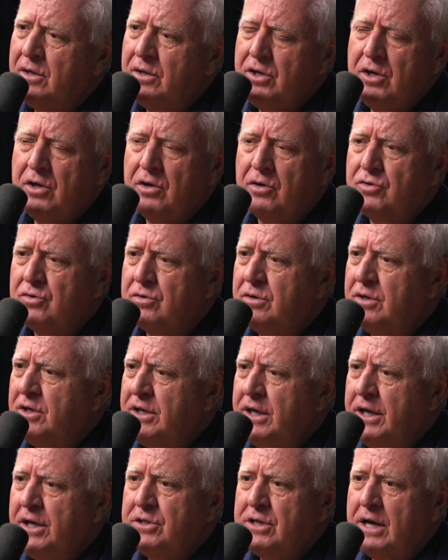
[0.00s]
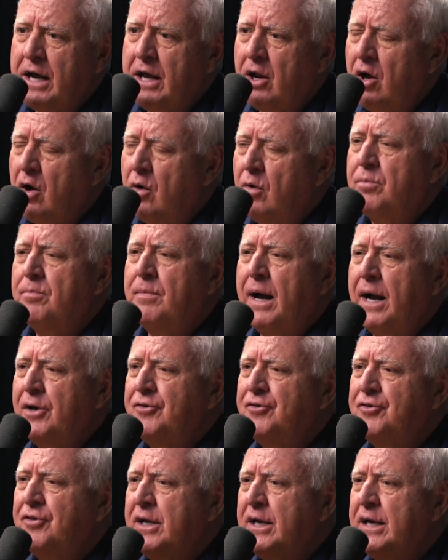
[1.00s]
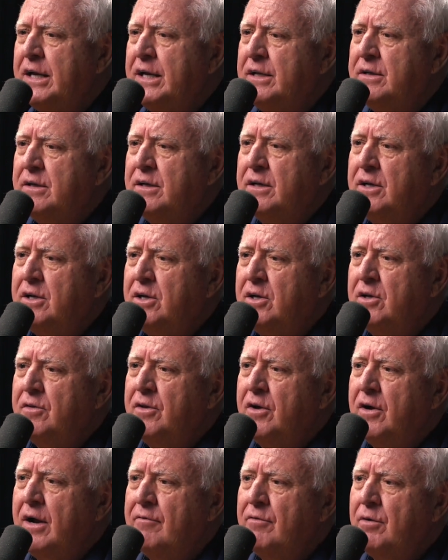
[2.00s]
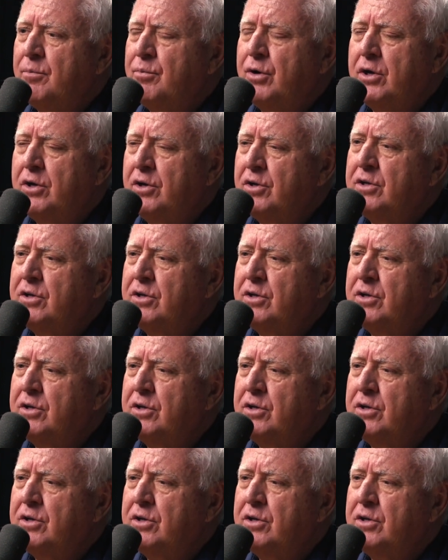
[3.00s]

you know, in dialogue with my son. They're having a pretty